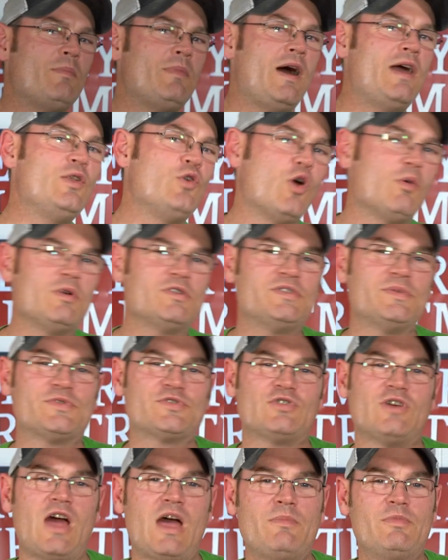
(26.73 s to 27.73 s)
of my normal
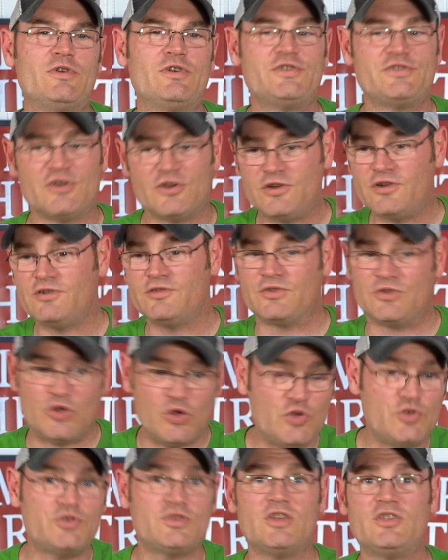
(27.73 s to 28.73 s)
subscribers, you're
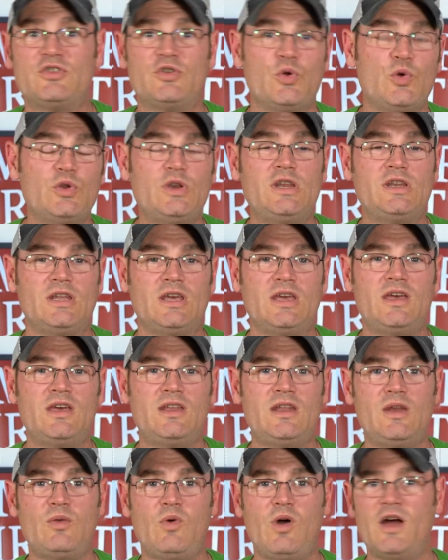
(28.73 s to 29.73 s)
used to tuning
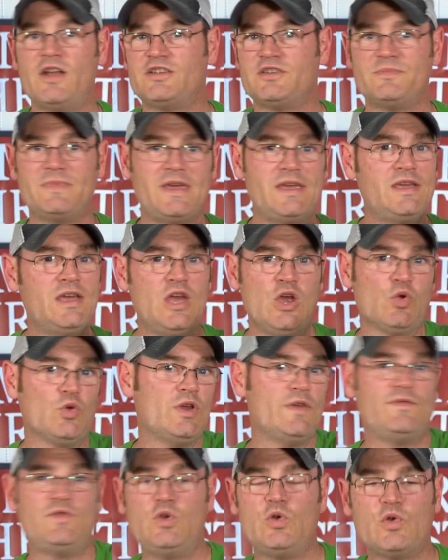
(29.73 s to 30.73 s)
in and watching me
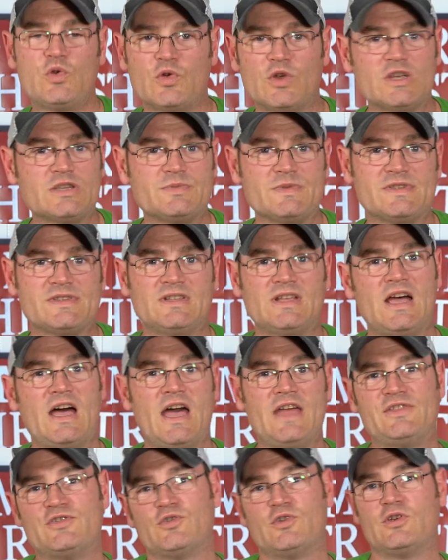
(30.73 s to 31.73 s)
review Christmas
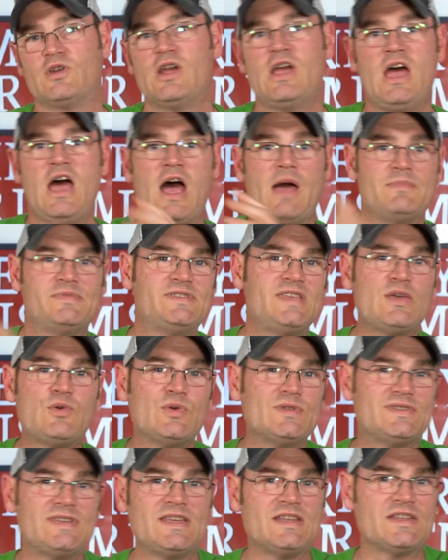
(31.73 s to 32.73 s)
lights, or I'm
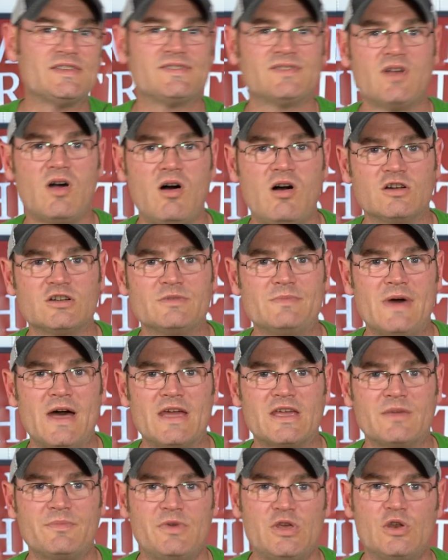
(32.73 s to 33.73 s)
sequencing a song to
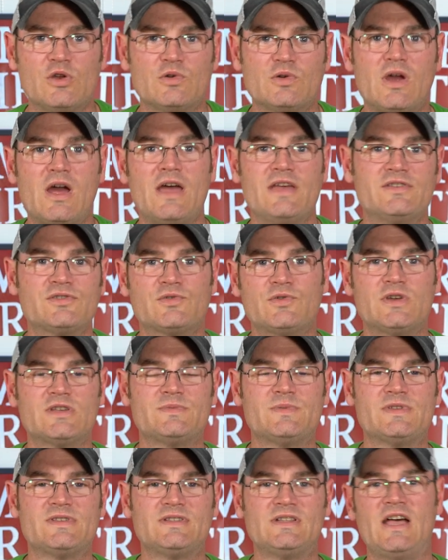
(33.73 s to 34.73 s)
my computerized
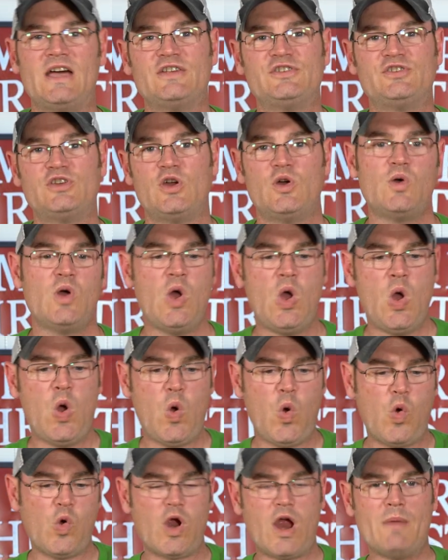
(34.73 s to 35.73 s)
Christmas light show,
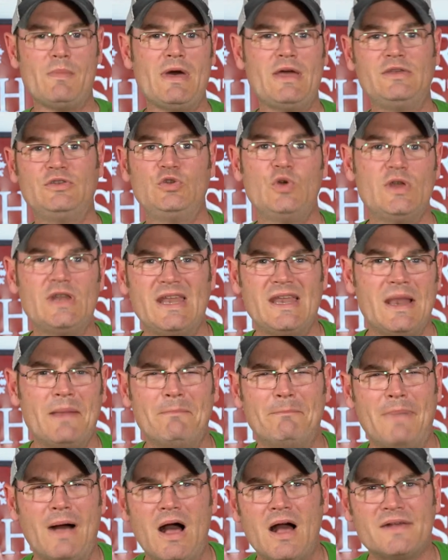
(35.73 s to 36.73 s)
or I'm doing an
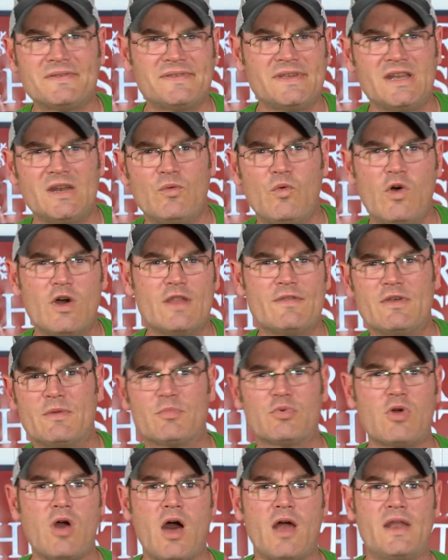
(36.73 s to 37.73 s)
unboxing of one of
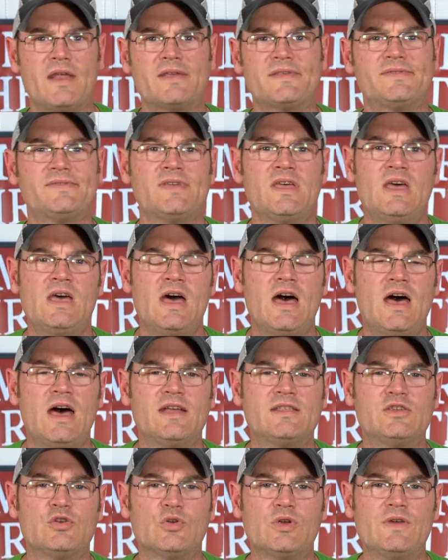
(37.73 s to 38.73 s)
the products
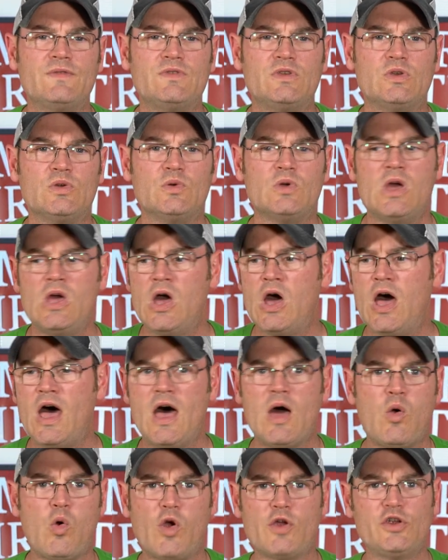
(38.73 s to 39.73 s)
uh, to review,
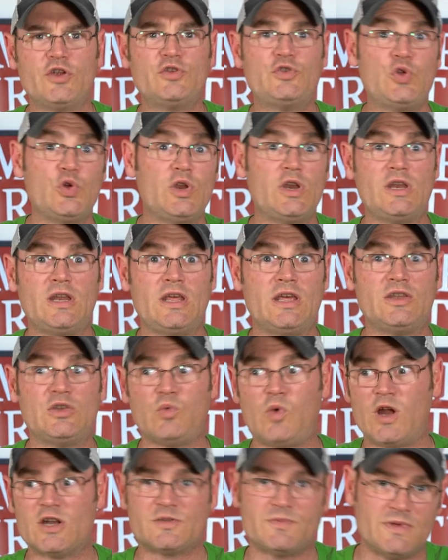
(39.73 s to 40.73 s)
uh, or you're tuning in
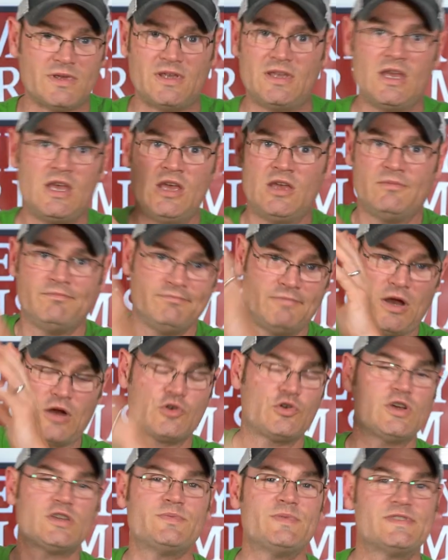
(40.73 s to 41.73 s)
to watch me my
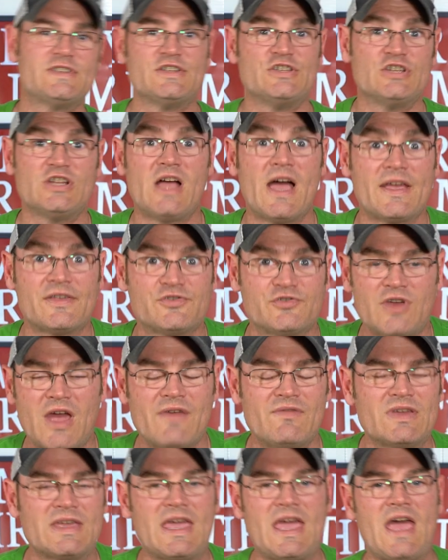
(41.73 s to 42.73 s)
Christmas in July
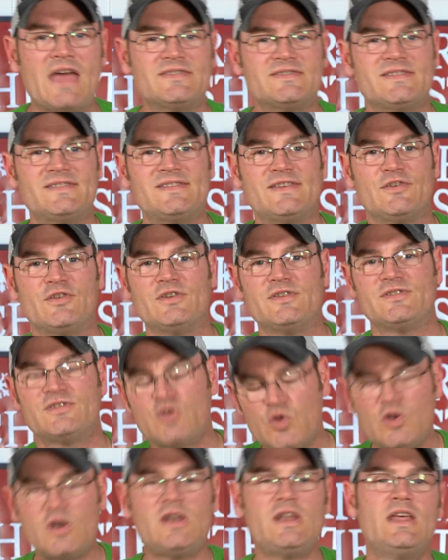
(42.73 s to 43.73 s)
extravaganza series,
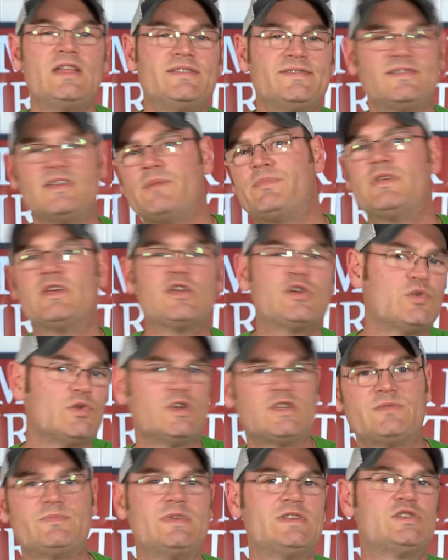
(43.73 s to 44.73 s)
tuning in something
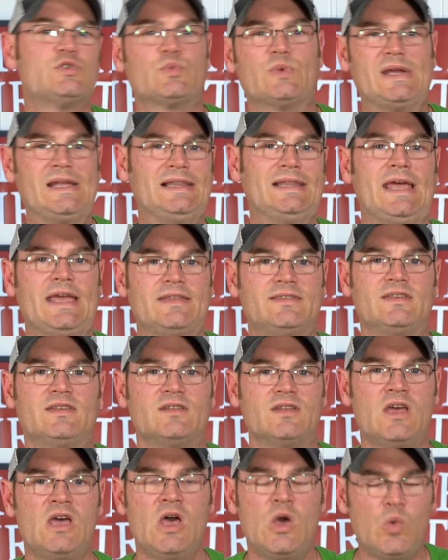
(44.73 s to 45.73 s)
Christmas
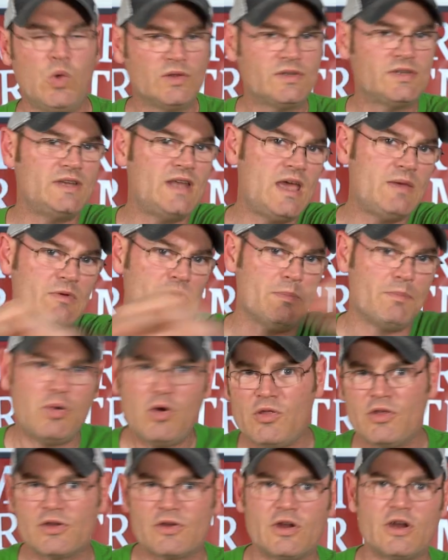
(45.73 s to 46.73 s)
related. Well, today I'm going to
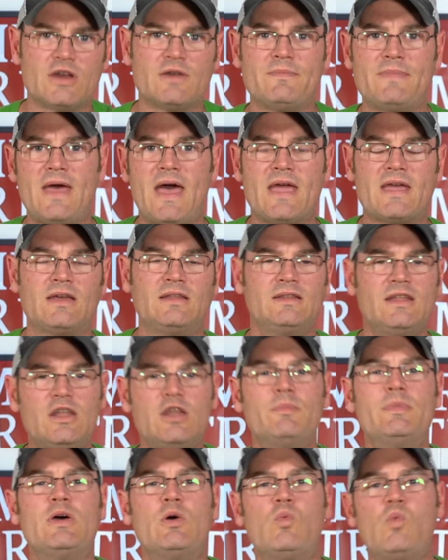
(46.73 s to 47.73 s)
pull the curtain back a
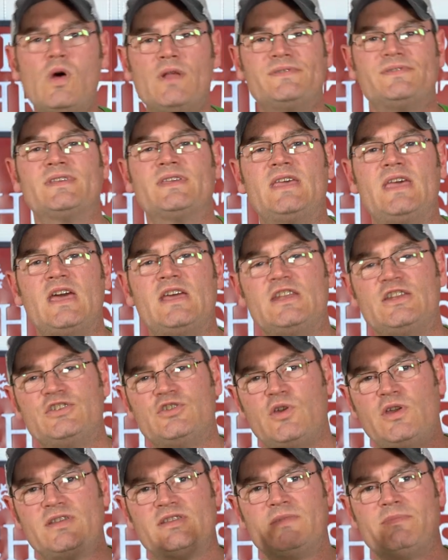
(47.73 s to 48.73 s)
little bit once again and
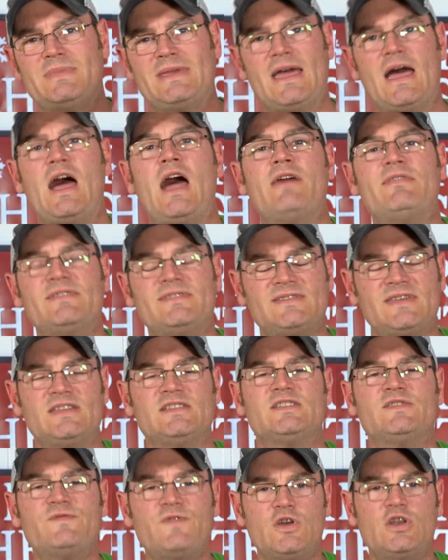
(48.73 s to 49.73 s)
show you some behind the
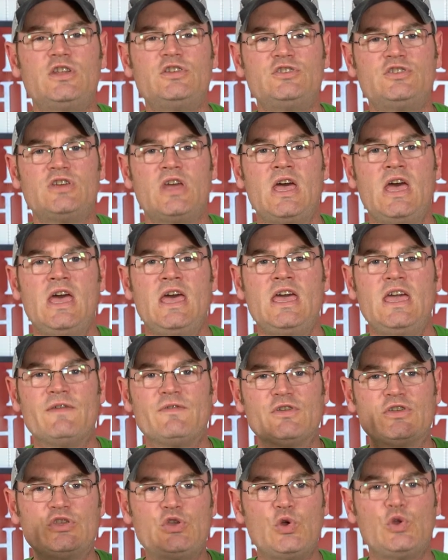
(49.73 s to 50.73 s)
scenes footage. If
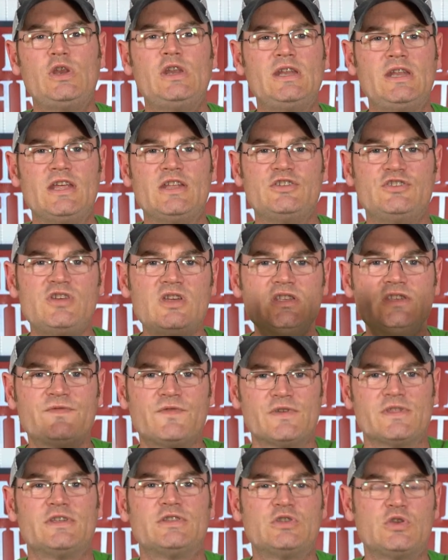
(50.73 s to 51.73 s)
you're tuning in just
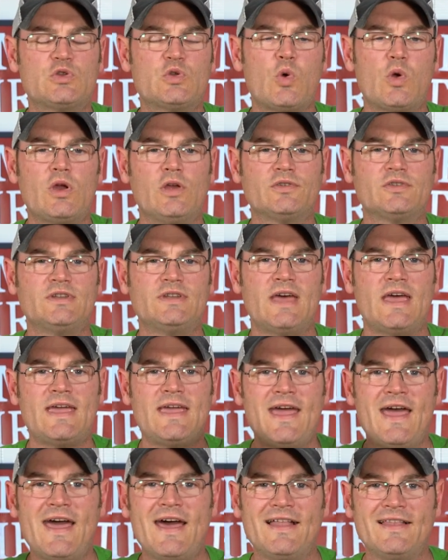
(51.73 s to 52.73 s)
for the tutorial
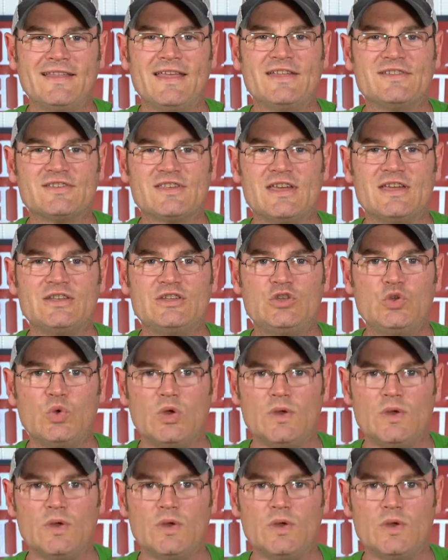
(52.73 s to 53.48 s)
today, let's get to